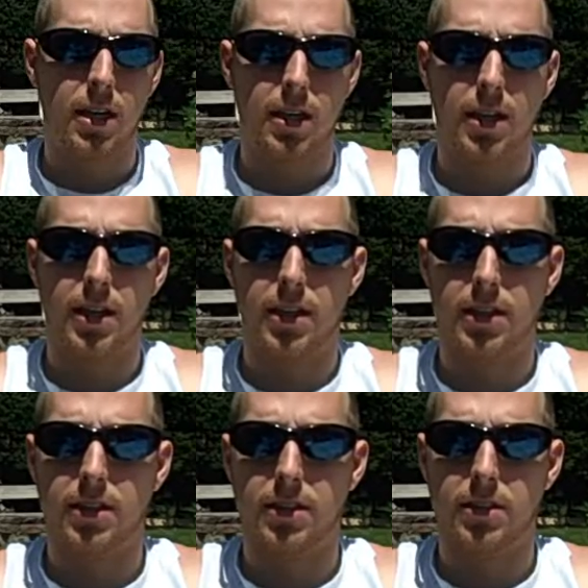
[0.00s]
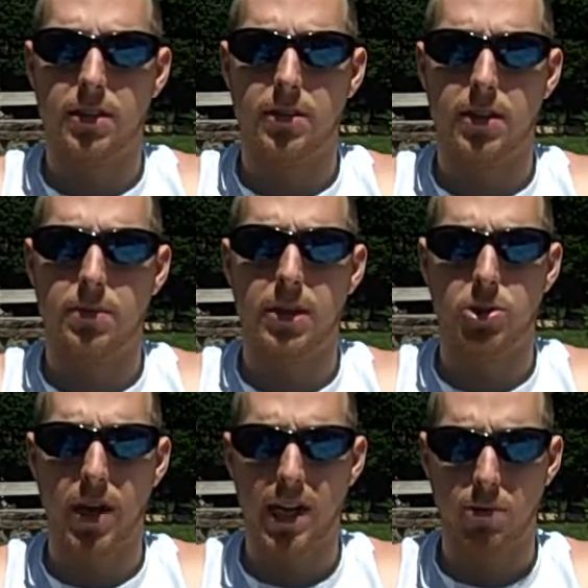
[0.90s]
has been
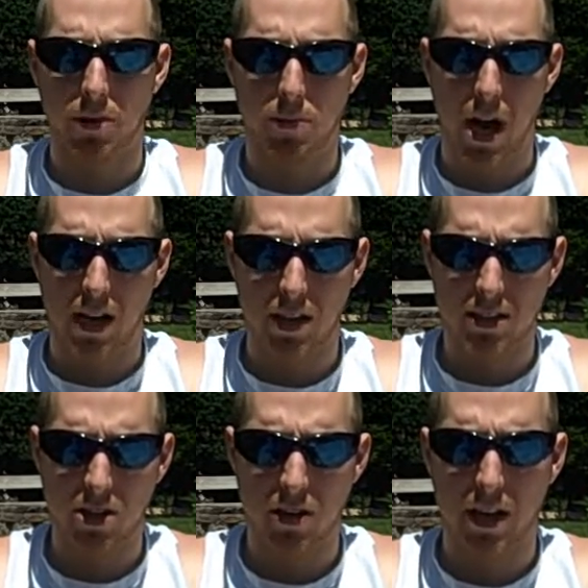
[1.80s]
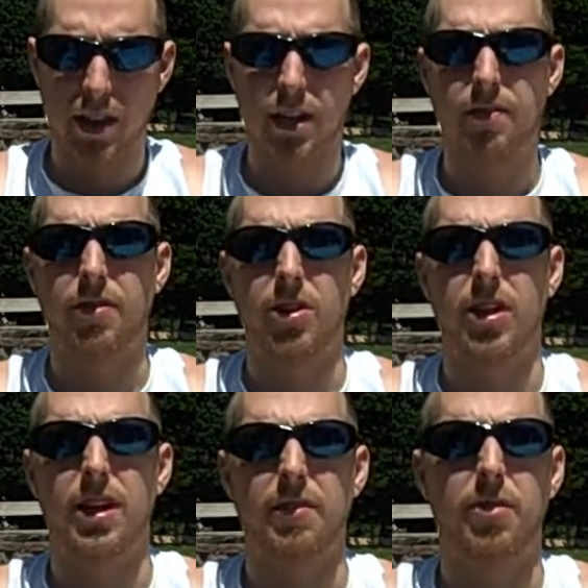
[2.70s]
training with Brock Lesnar, I think,
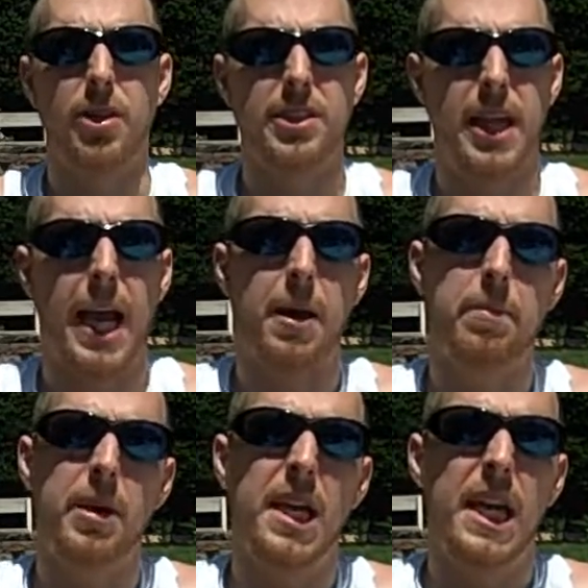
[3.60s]
for this camp.